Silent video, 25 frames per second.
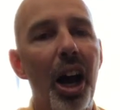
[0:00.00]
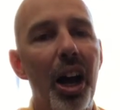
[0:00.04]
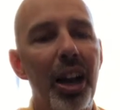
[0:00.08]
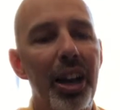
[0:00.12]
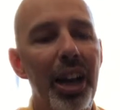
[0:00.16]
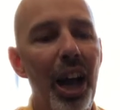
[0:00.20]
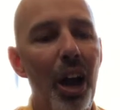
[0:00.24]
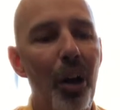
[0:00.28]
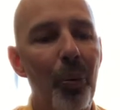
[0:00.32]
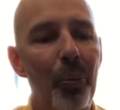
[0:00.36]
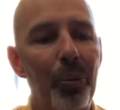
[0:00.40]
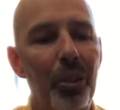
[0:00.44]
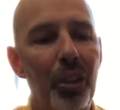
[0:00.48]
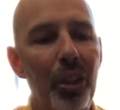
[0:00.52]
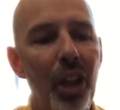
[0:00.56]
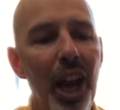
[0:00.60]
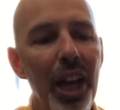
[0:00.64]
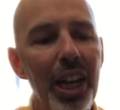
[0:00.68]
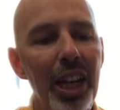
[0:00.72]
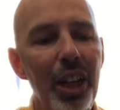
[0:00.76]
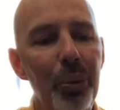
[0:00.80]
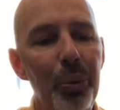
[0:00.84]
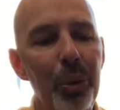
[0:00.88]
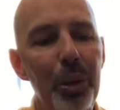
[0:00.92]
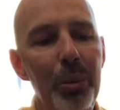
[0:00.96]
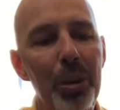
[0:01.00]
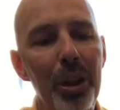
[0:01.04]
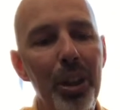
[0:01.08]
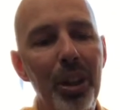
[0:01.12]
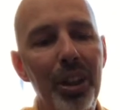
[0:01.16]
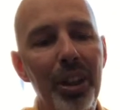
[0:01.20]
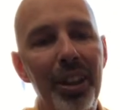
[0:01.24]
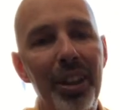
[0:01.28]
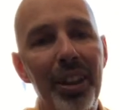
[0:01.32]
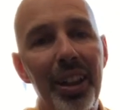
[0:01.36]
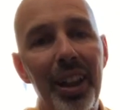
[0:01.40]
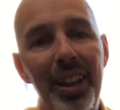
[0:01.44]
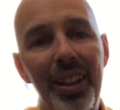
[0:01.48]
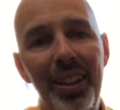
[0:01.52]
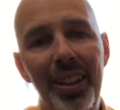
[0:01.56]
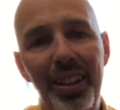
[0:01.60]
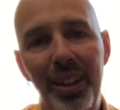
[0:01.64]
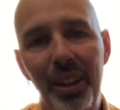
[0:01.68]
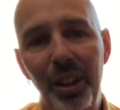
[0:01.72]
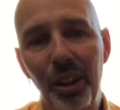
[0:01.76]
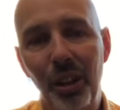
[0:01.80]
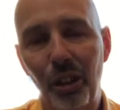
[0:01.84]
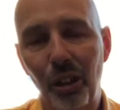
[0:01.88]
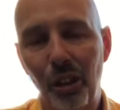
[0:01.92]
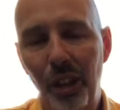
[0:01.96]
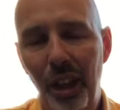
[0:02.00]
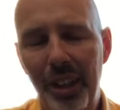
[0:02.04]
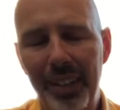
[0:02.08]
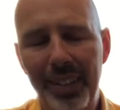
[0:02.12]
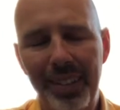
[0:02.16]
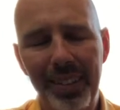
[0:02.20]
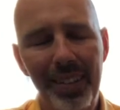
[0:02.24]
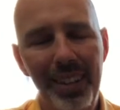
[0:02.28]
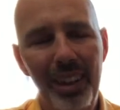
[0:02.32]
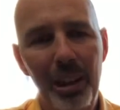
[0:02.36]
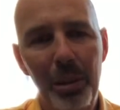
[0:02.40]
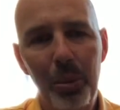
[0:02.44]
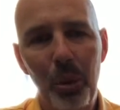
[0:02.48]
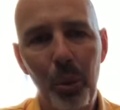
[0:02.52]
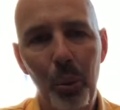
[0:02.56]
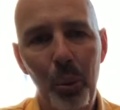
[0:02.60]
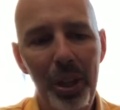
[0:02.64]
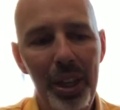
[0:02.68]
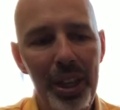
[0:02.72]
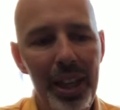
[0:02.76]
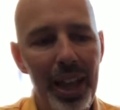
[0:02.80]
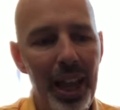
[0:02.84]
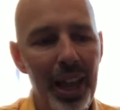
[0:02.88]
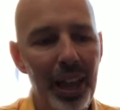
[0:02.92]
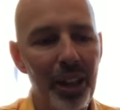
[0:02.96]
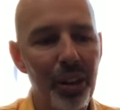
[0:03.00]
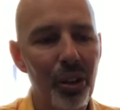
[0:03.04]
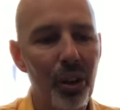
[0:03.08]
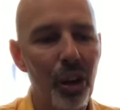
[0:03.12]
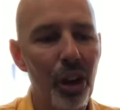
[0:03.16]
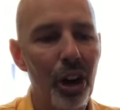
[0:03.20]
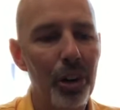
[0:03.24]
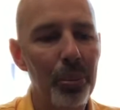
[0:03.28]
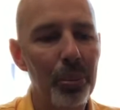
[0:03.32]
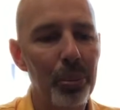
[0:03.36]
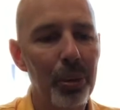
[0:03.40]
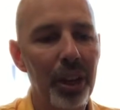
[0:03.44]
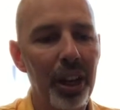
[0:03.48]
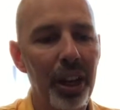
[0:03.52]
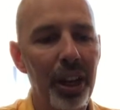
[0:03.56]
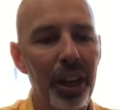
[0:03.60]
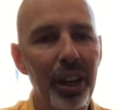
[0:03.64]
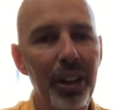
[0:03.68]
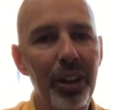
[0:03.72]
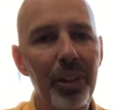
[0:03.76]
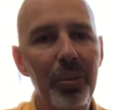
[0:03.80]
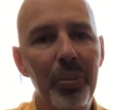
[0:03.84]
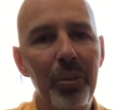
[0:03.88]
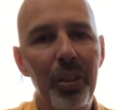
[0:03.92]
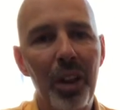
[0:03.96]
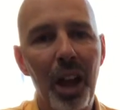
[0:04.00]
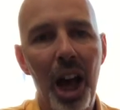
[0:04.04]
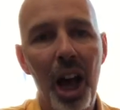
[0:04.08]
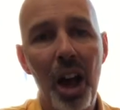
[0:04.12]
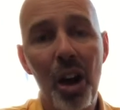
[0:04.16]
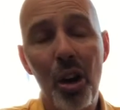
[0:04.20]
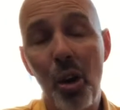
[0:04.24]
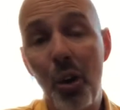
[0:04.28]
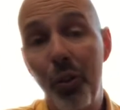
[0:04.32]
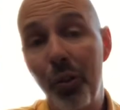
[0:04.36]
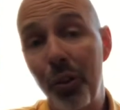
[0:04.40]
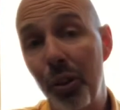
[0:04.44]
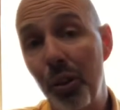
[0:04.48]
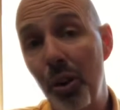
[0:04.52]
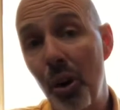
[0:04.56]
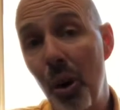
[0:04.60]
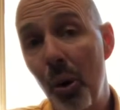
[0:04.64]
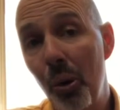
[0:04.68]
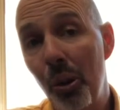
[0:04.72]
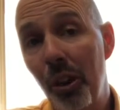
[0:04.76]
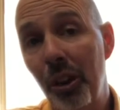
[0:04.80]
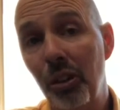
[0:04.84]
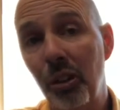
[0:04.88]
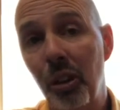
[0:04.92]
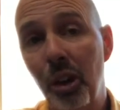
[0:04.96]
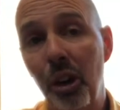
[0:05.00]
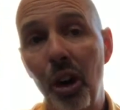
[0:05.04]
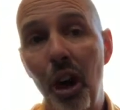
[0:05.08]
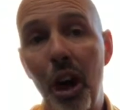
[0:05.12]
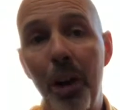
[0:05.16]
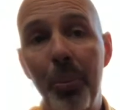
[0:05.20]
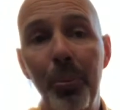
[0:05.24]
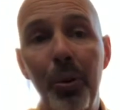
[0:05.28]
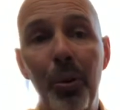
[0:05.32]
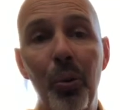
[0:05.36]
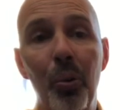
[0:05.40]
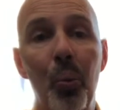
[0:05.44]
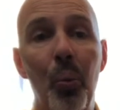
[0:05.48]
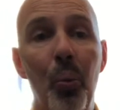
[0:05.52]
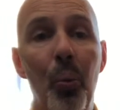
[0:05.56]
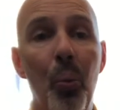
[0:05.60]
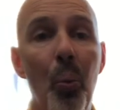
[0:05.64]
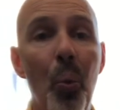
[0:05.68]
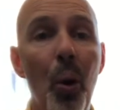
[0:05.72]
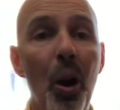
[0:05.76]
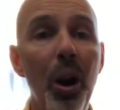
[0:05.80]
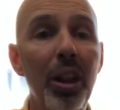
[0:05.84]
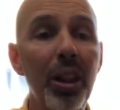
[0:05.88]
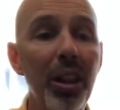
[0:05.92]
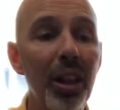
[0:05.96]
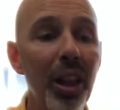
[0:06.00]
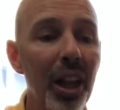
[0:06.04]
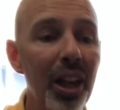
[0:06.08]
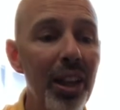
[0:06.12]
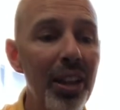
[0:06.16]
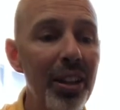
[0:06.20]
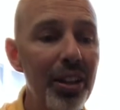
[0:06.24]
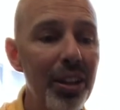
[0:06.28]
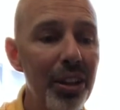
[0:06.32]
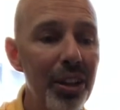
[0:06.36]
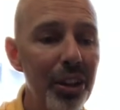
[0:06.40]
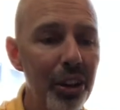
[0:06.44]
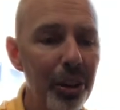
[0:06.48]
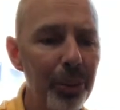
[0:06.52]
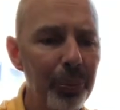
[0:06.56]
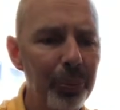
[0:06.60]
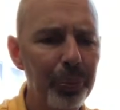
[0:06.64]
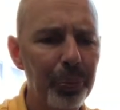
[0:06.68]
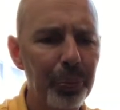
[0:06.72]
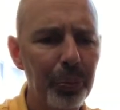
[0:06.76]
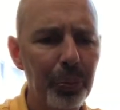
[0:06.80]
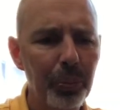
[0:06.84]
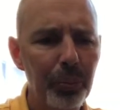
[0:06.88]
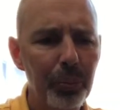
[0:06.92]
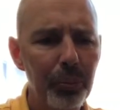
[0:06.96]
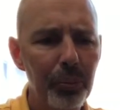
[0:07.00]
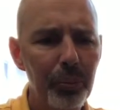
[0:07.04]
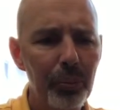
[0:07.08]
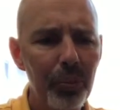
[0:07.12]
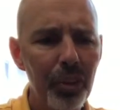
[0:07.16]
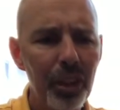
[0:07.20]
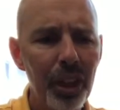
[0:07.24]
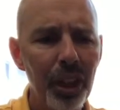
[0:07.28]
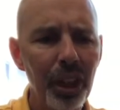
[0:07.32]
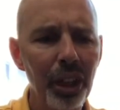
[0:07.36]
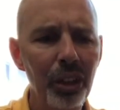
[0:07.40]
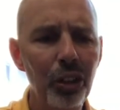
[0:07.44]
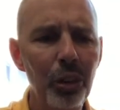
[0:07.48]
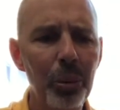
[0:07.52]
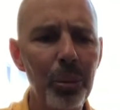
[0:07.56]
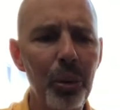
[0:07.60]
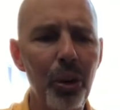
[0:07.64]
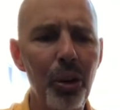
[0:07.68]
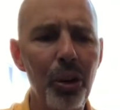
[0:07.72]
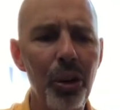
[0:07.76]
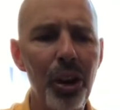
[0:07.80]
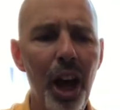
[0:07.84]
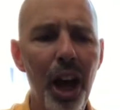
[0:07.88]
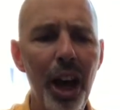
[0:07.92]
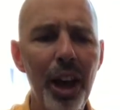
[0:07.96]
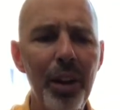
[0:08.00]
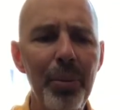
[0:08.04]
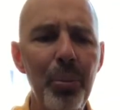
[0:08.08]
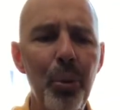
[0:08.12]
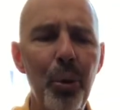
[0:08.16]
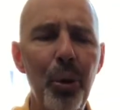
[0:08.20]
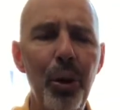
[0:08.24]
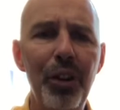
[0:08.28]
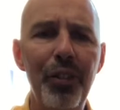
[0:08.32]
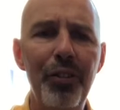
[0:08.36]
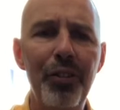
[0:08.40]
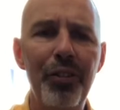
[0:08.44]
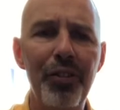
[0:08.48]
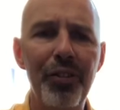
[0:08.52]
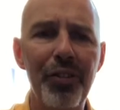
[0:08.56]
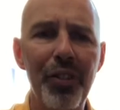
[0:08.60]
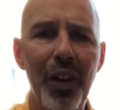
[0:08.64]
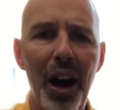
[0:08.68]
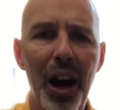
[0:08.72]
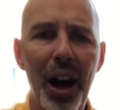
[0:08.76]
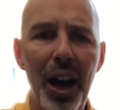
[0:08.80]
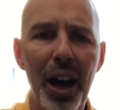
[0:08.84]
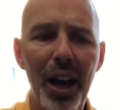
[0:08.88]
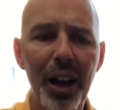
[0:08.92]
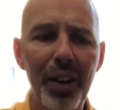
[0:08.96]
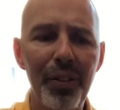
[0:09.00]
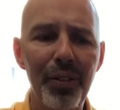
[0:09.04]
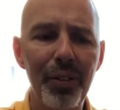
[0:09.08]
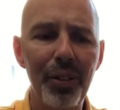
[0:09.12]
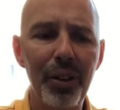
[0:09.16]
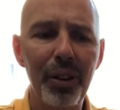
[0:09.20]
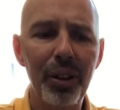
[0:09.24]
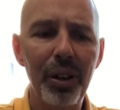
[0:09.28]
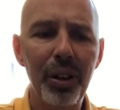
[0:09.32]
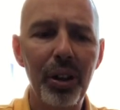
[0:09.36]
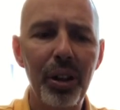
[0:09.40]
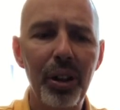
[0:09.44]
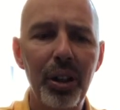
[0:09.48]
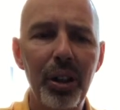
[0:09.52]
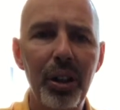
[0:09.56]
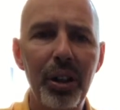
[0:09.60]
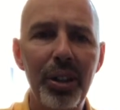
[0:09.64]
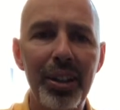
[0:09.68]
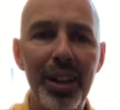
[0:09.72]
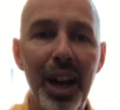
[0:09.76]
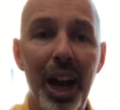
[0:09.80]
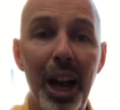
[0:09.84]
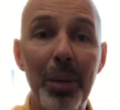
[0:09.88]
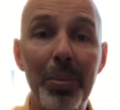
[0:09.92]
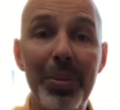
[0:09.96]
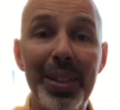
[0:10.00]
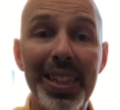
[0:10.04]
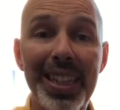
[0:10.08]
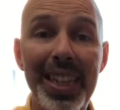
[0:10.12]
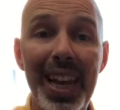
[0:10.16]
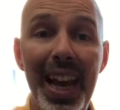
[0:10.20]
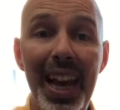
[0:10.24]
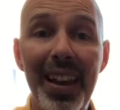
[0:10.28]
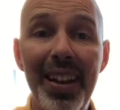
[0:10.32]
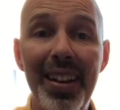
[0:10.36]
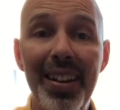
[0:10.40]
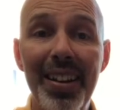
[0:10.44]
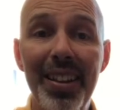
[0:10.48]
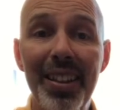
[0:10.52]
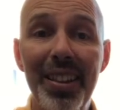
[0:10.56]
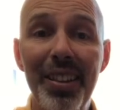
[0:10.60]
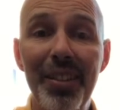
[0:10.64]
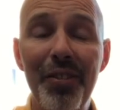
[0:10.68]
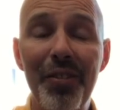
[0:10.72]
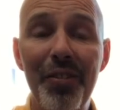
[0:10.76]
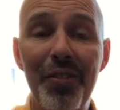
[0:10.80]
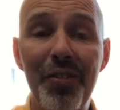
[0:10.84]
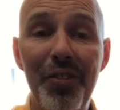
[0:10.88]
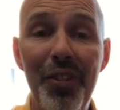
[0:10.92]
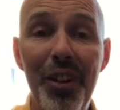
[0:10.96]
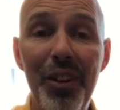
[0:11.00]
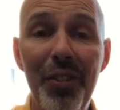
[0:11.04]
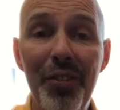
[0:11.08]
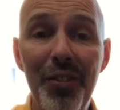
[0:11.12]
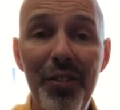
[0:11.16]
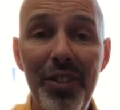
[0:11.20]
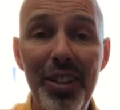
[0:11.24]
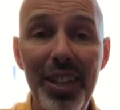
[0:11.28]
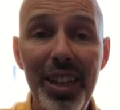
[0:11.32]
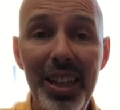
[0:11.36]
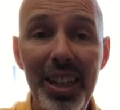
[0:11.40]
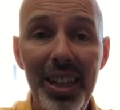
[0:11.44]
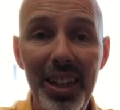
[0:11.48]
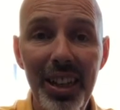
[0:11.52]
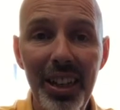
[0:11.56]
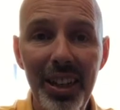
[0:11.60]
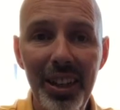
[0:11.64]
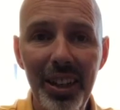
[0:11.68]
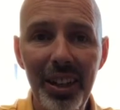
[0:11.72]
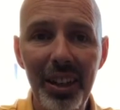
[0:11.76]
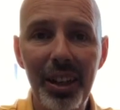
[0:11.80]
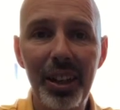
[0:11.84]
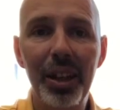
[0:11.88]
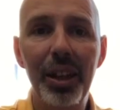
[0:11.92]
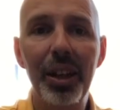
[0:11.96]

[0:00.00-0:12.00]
Now, 93 billion light years, that's a number we can't comprehend. I don't know if you know this or not, but 1 light year is about 9.5 times 10 to the 15